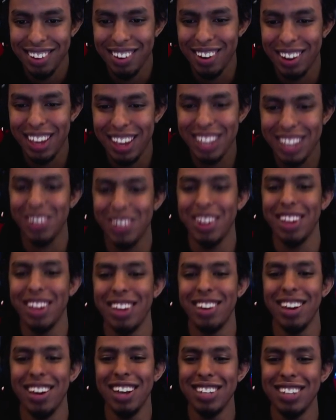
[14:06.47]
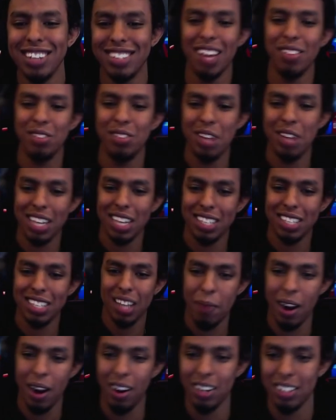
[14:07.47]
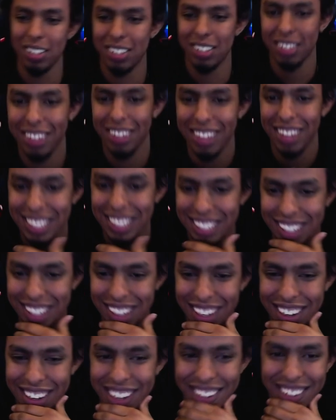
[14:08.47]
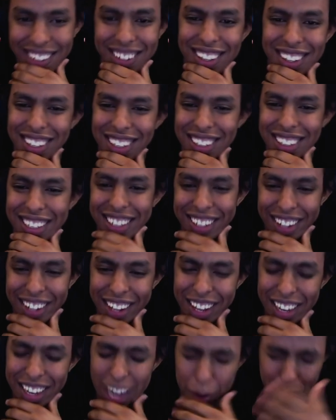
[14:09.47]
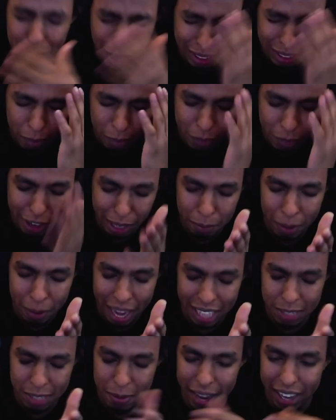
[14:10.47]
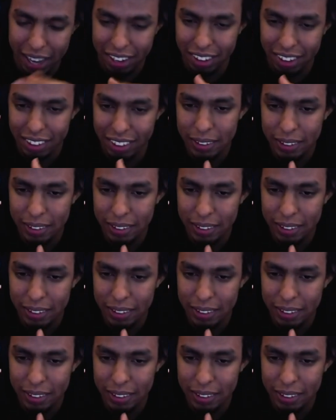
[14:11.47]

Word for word: Okay, so he does still have Dragon Slayer powers. That's lit. Now put on some fucking pants, man.